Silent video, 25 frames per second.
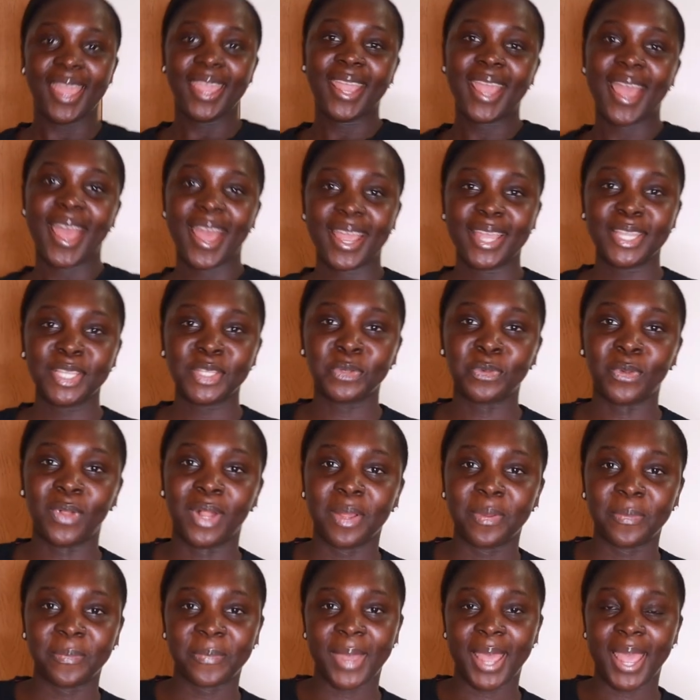hey guys
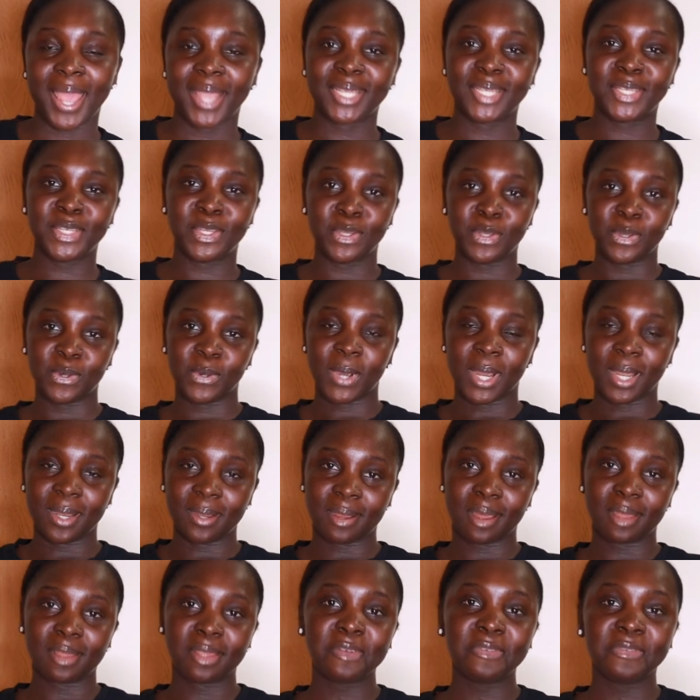welcome back to
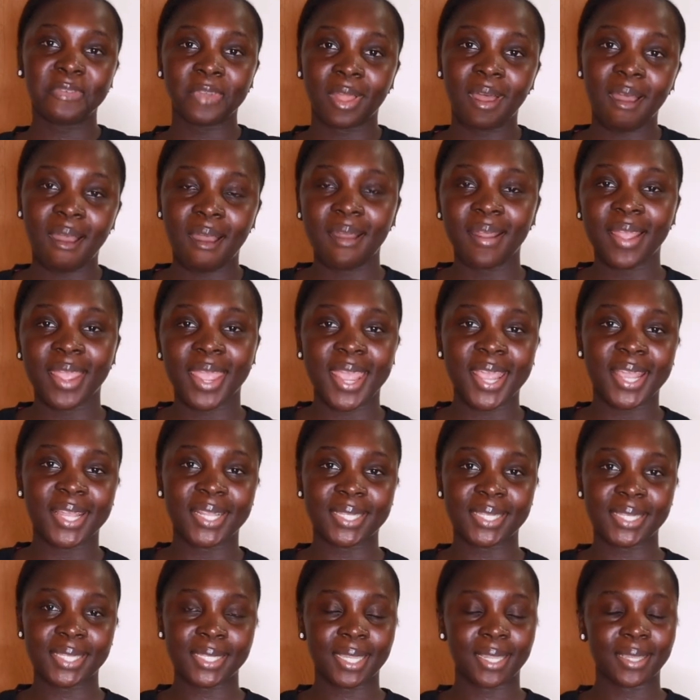another vlog
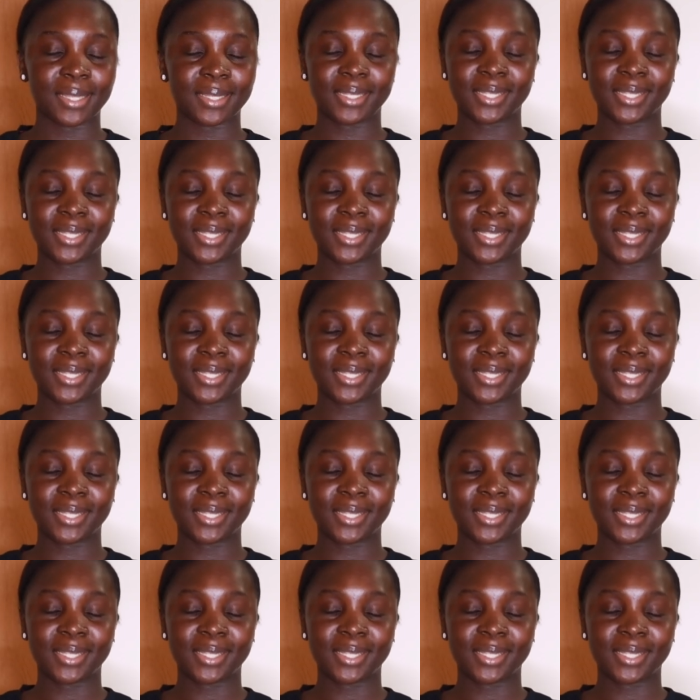it's